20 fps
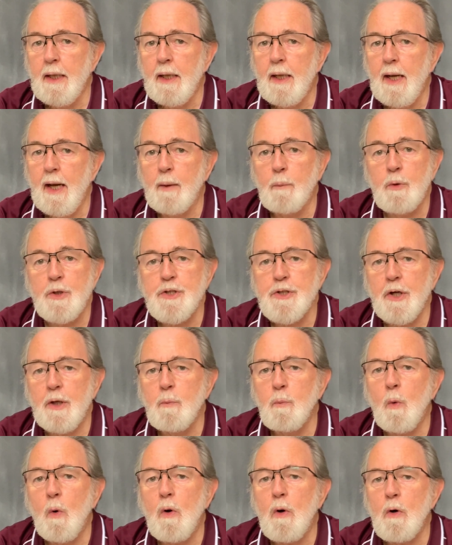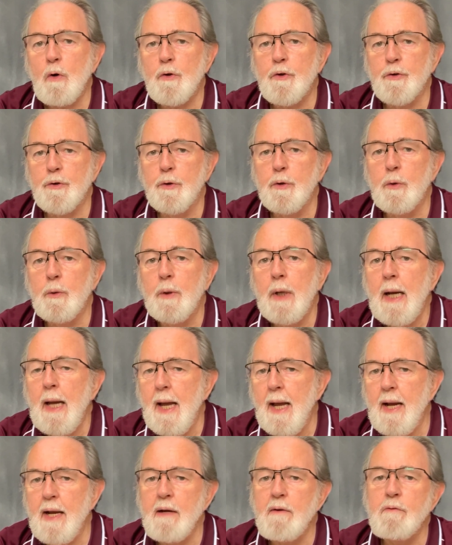and which I walk through
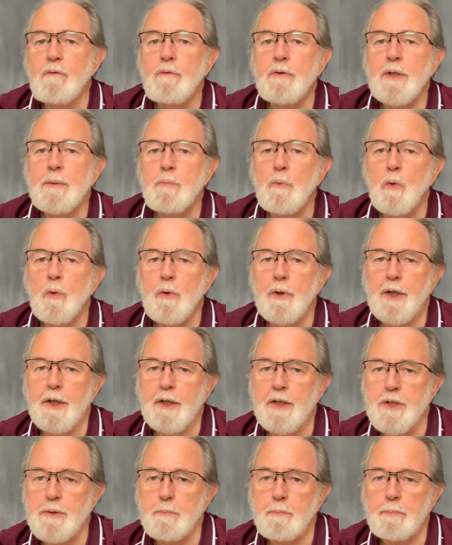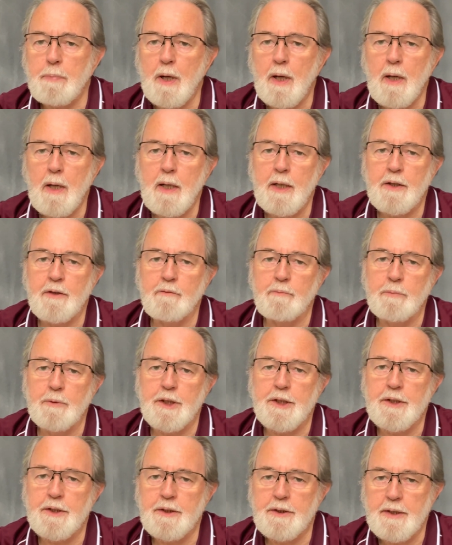every morning as part of
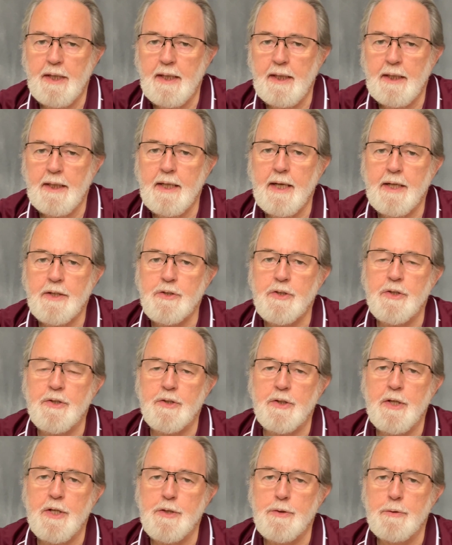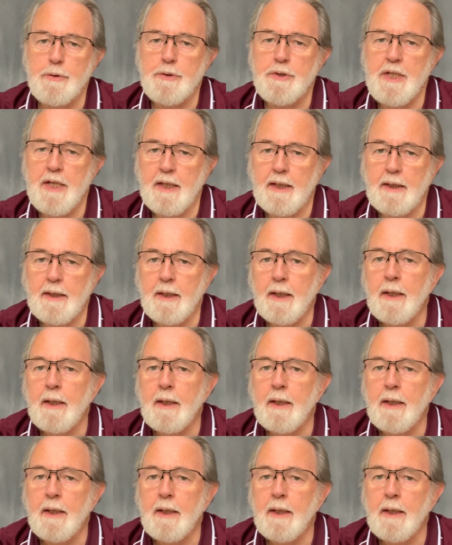my daily exercise routine.